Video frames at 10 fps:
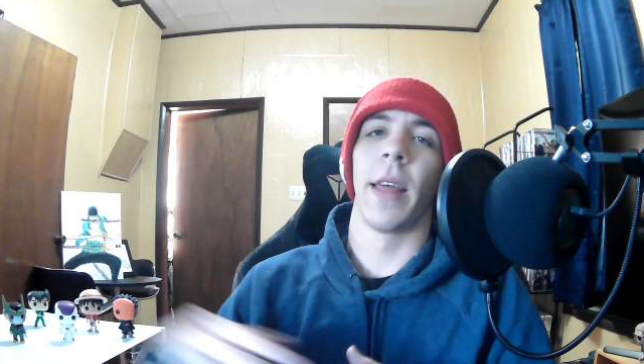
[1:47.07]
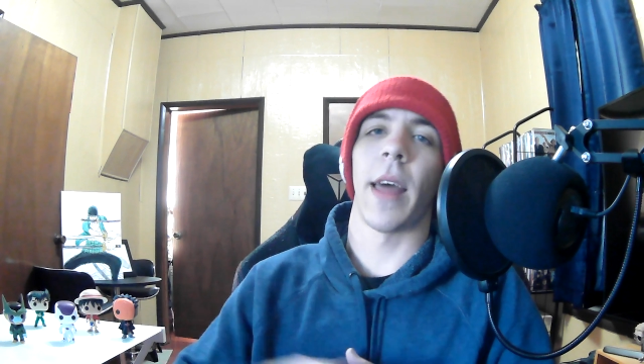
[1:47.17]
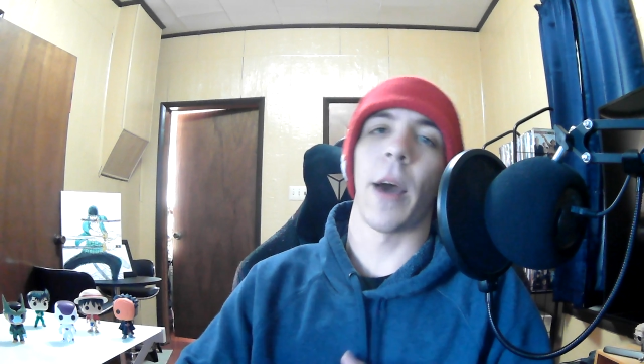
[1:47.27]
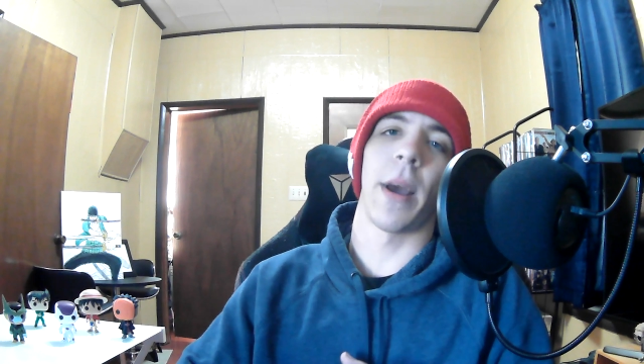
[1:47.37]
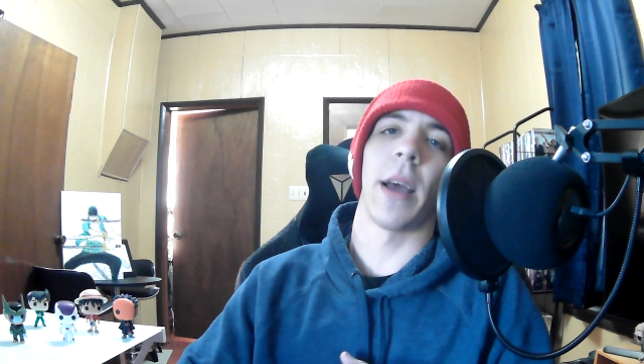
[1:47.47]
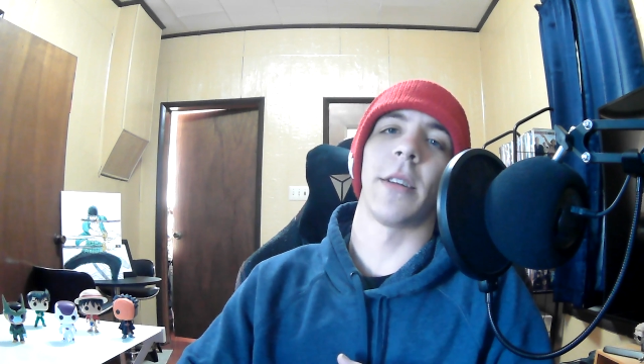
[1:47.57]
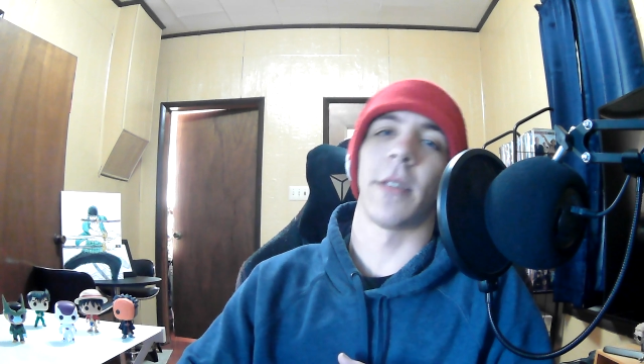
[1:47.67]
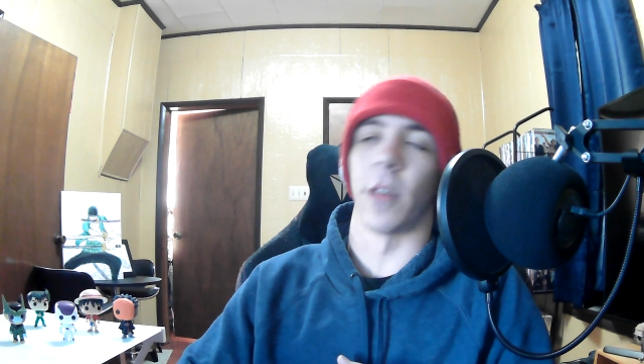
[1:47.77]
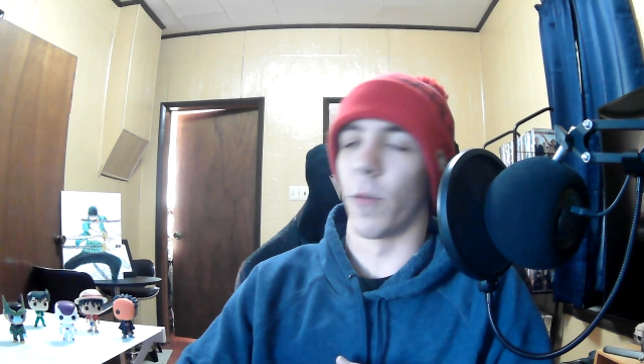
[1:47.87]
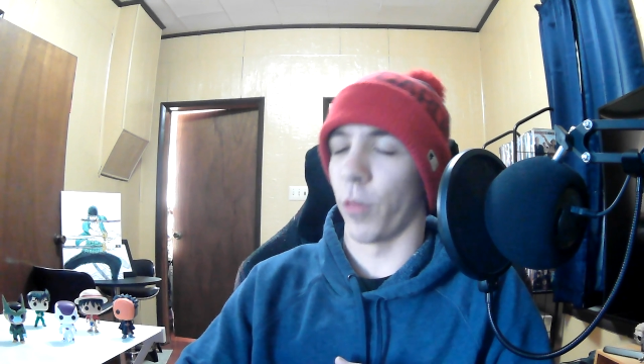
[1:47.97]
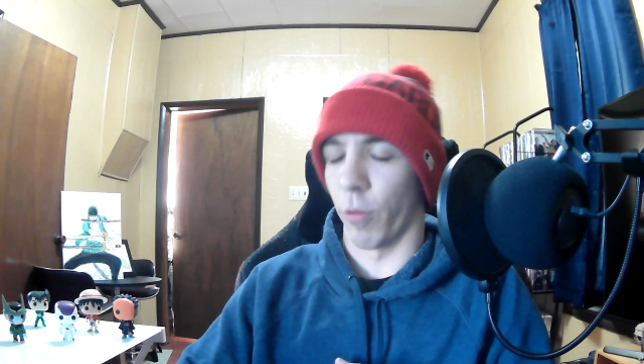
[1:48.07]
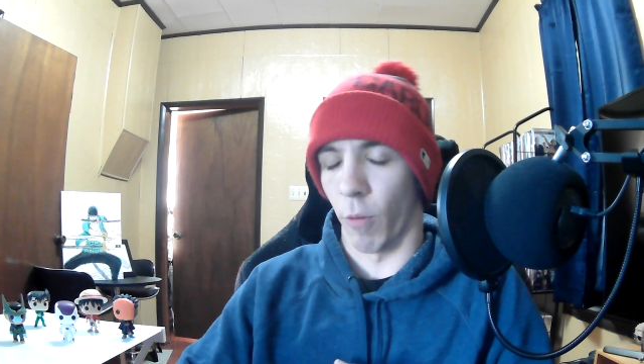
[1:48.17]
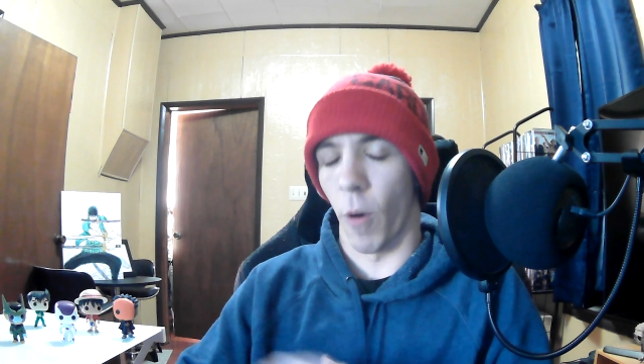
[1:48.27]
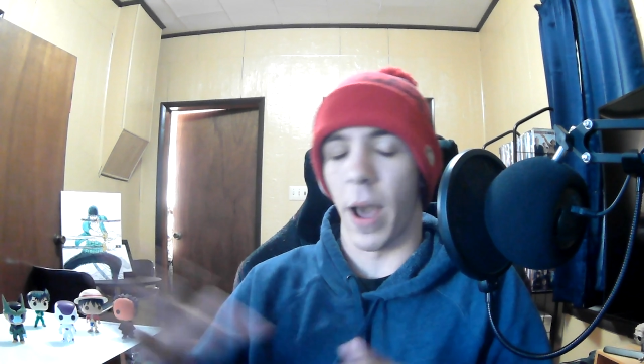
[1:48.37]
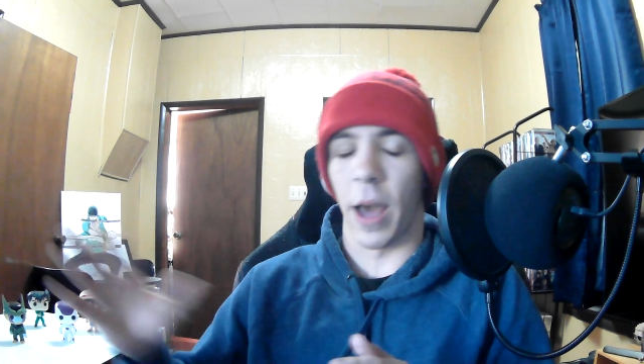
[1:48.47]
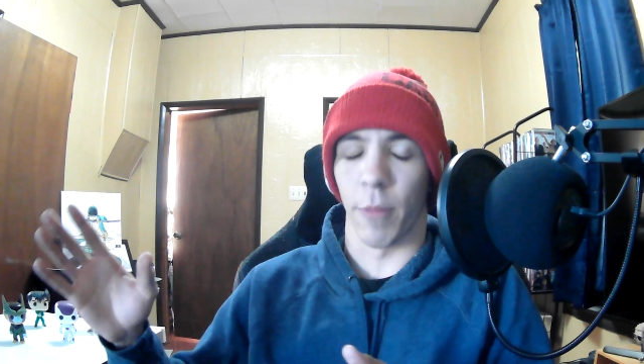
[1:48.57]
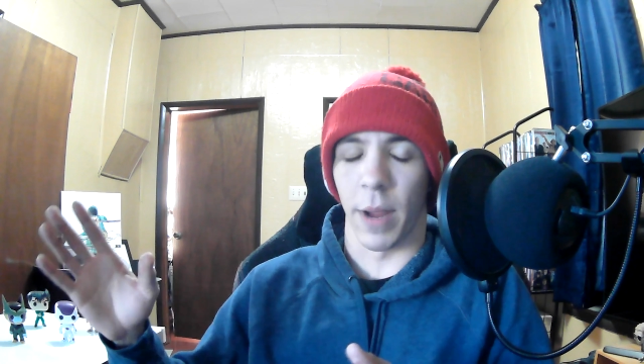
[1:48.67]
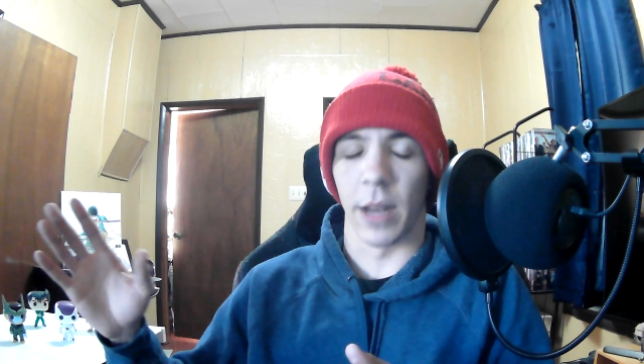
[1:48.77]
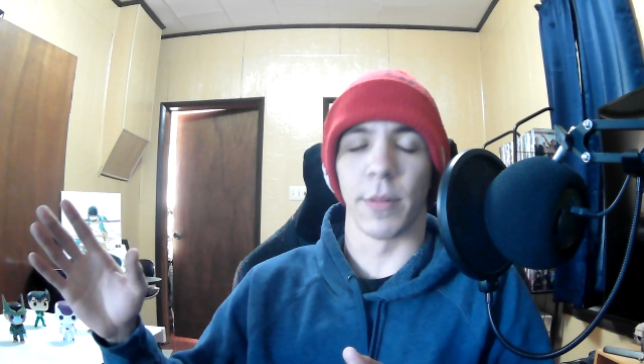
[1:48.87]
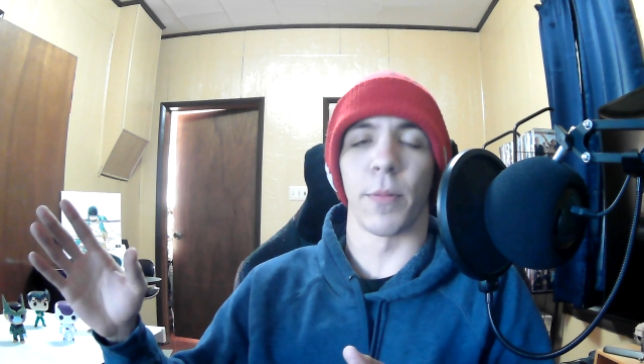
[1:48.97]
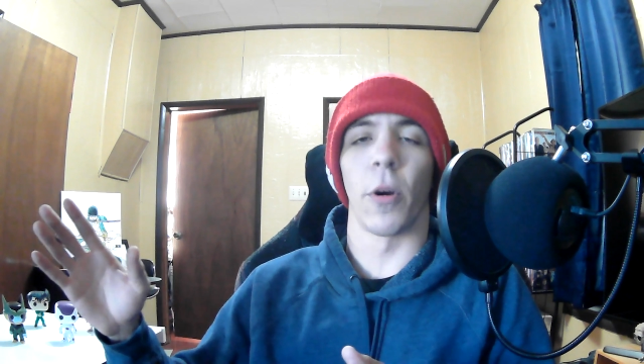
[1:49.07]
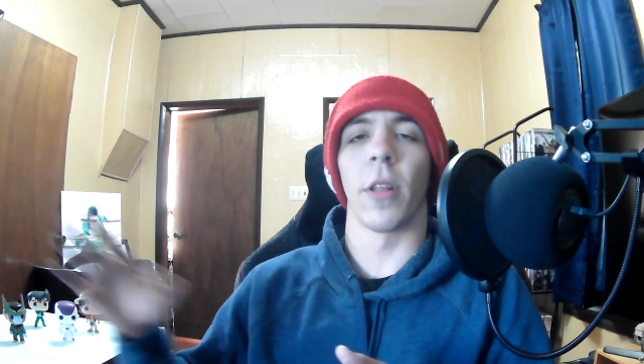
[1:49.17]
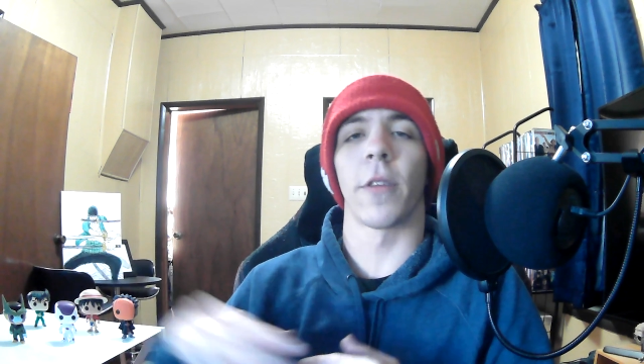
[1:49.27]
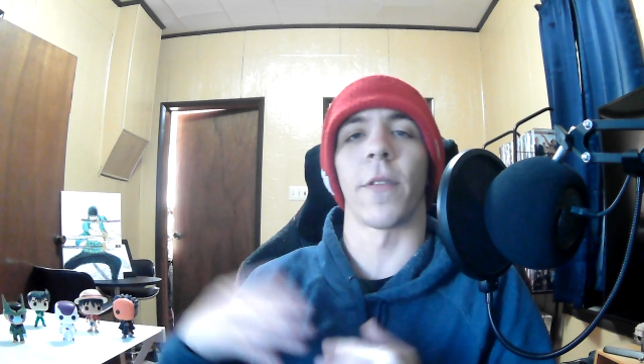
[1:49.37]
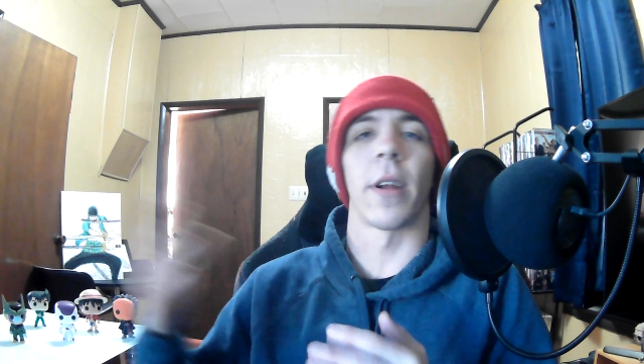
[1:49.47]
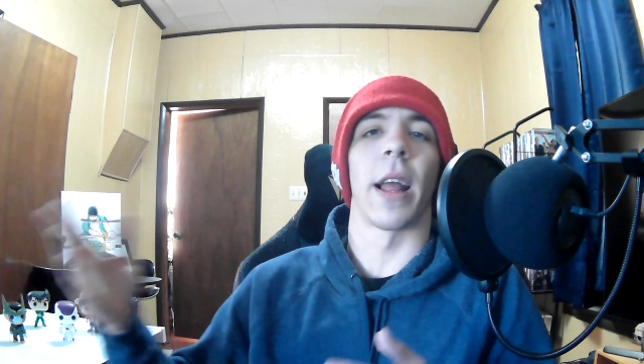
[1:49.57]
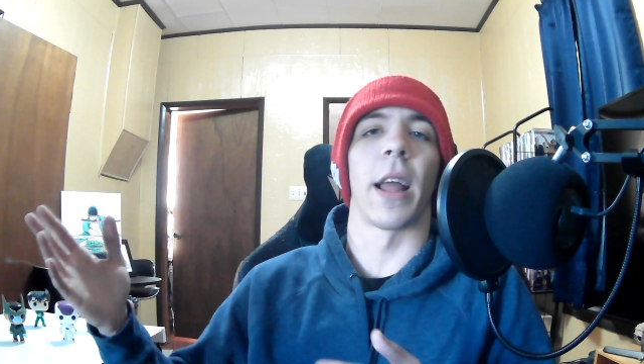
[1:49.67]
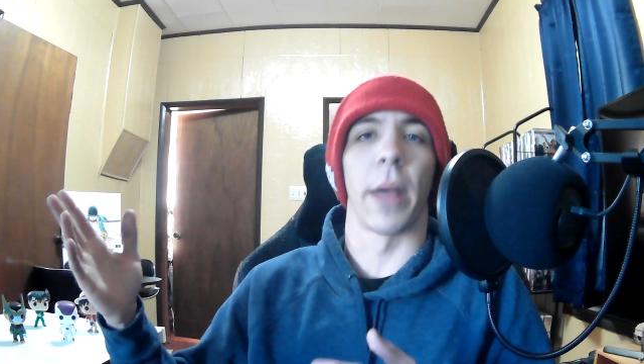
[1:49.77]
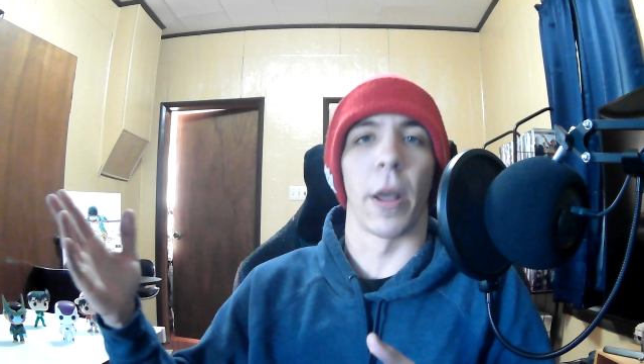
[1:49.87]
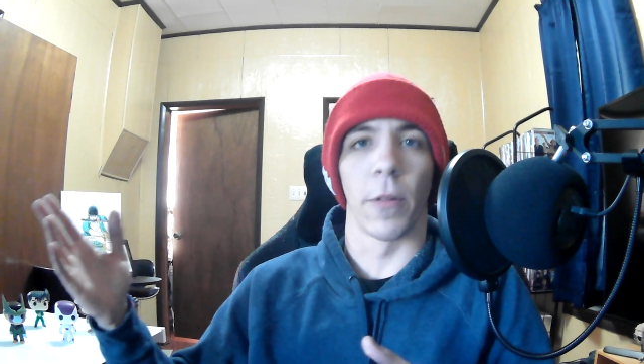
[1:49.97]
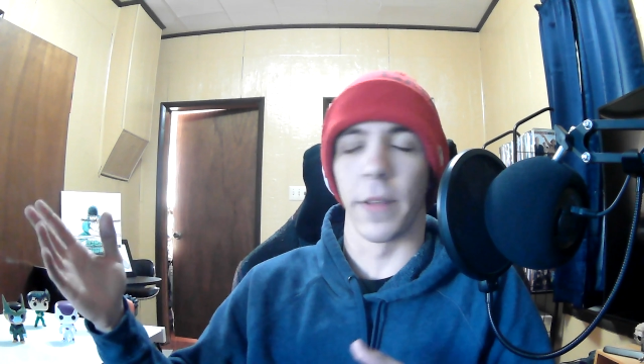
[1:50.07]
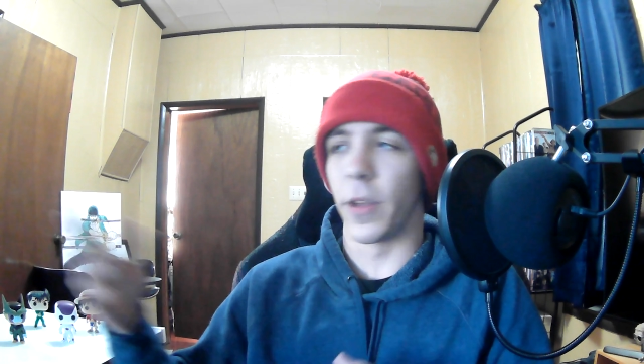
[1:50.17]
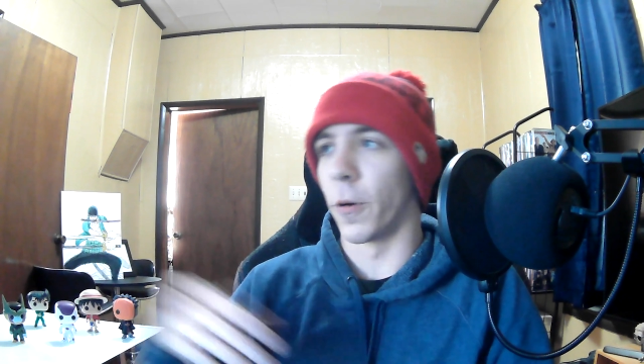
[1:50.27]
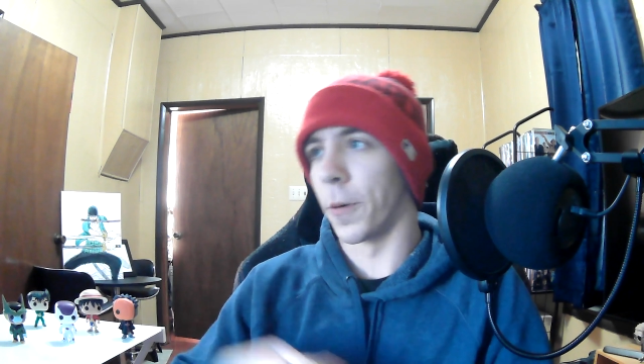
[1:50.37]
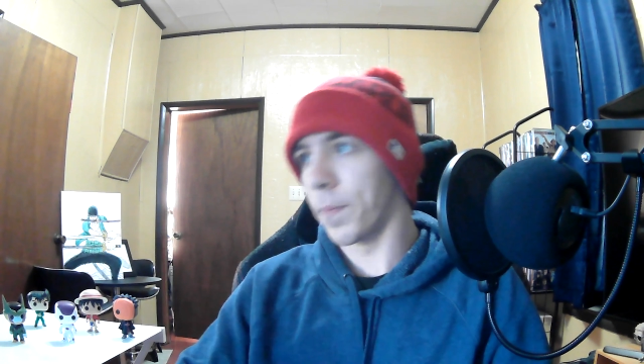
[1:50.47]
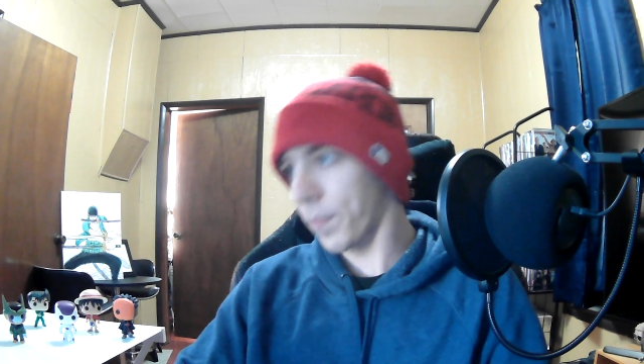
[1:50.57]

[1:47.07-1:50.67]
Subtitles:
That way I just don't throw out a random spoiler for an anime-only viewer.